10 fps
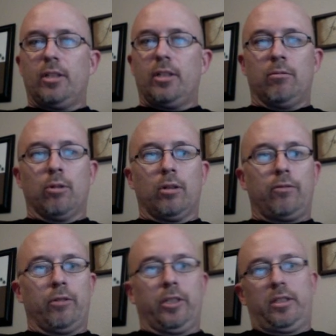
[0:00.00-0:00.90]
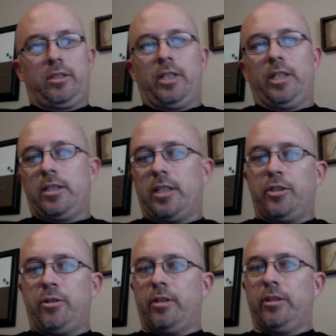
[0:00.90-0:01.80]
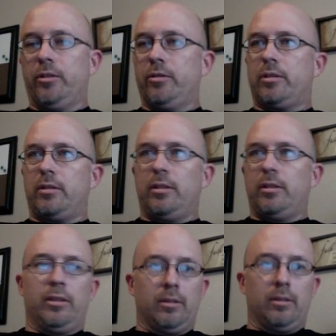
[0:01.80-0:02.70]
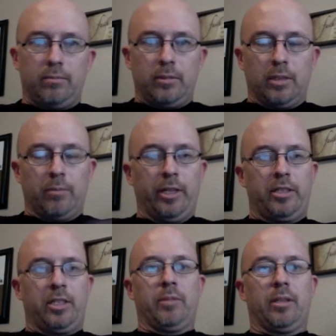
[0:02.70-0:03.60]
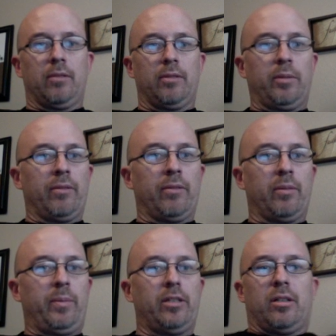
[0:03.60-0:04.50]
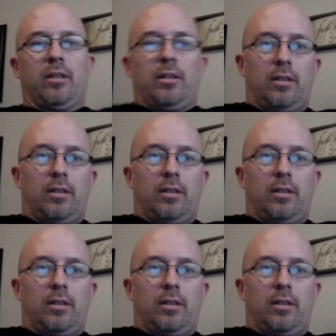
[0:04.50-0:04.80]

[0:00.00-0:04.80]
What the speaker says: work for these cities that you can use in your HTML of the page.